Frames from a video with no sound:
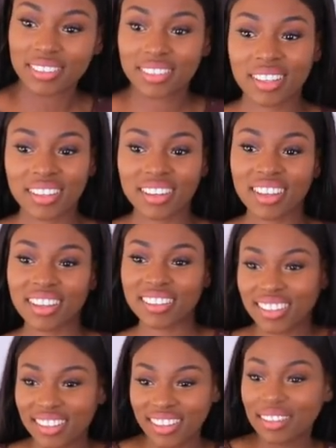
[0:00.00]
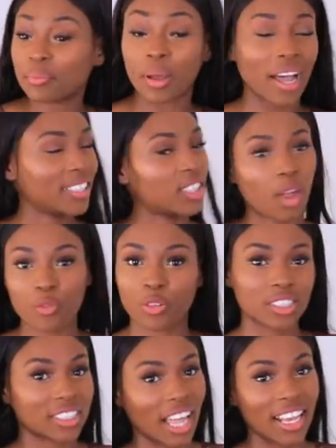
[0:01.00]
No, no, no. But I don't
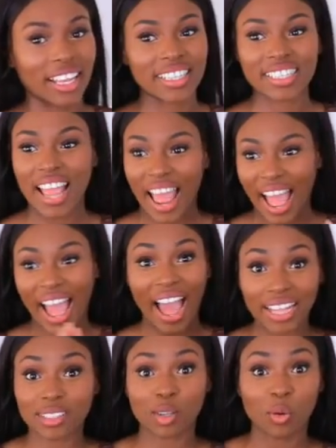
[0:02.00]
feel stylish at